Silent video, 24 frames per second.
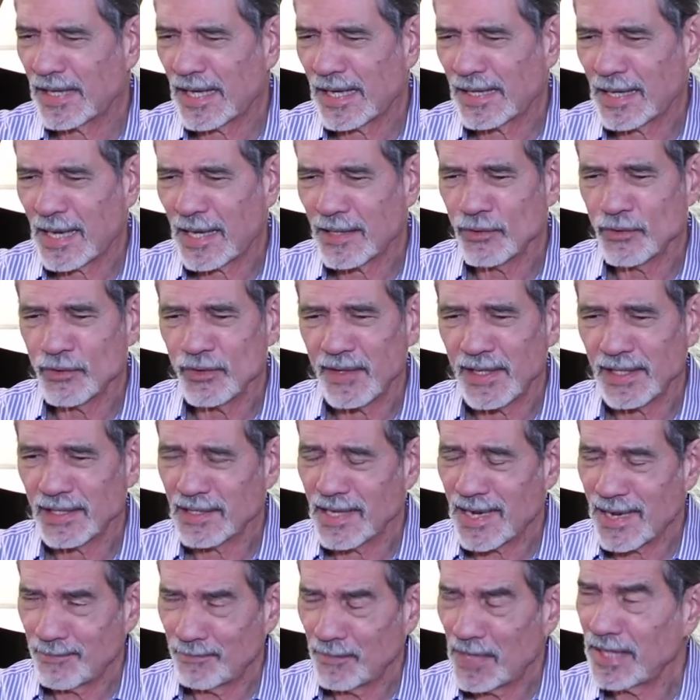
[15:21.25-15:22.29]
and I knew that
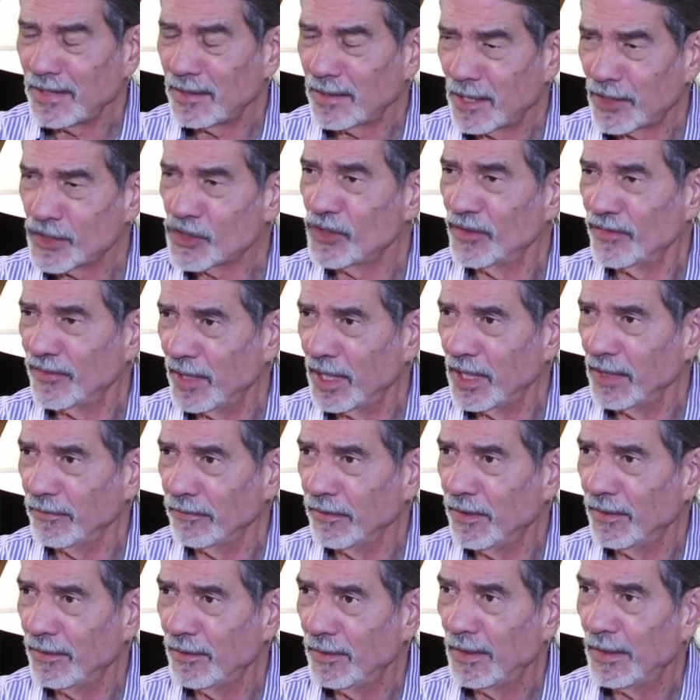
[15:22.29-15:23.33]
it might not survive.
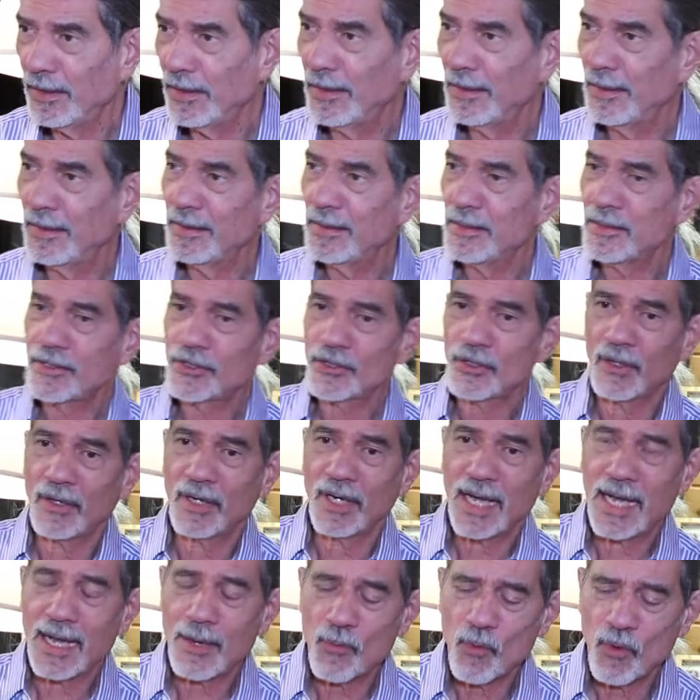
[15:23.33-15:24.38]
So
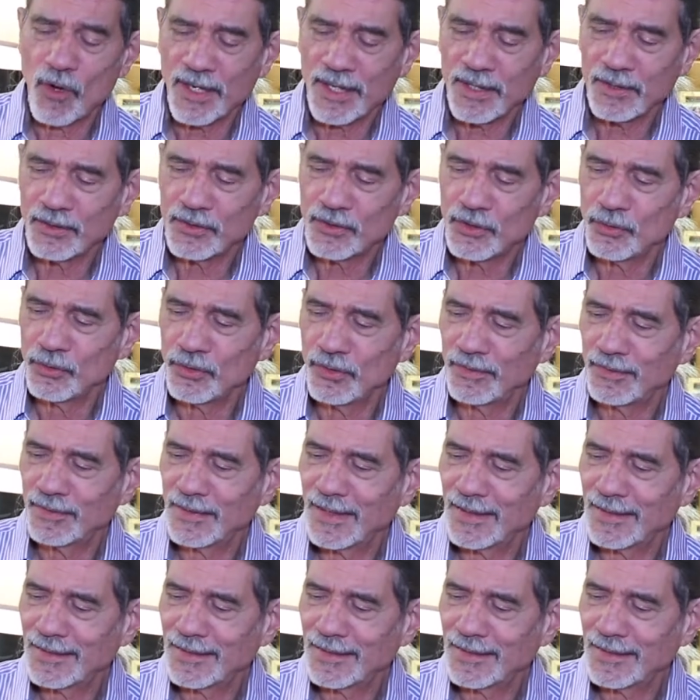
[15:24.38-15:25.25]
I wanted to.